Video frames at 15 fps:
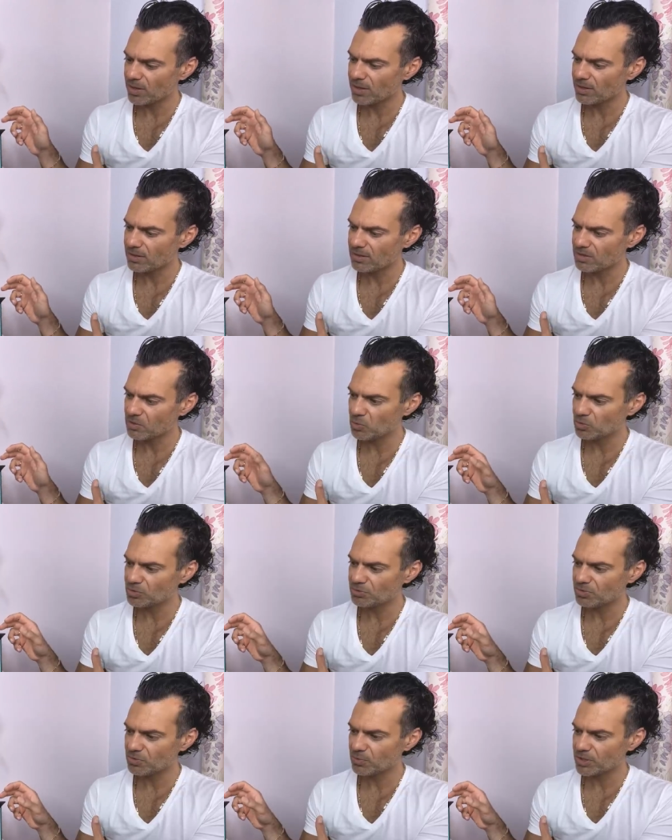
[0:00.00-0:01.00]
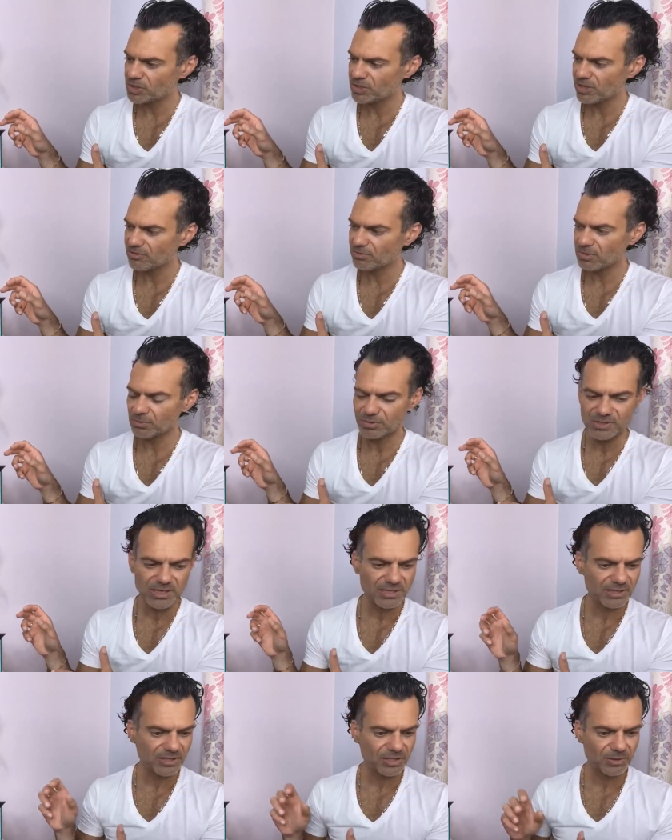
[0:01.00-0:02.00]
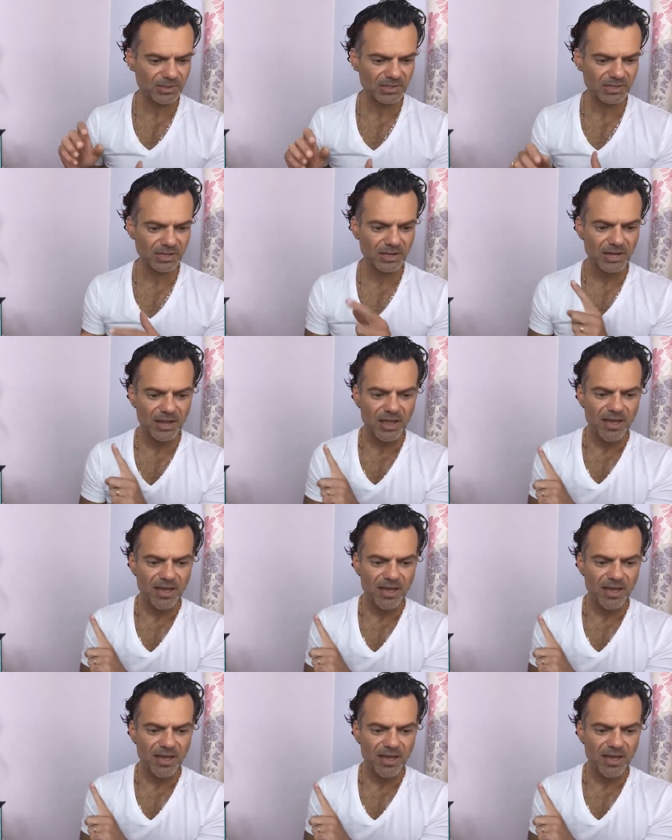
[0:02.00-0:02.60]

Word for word: in the order in which they've been presented to us here?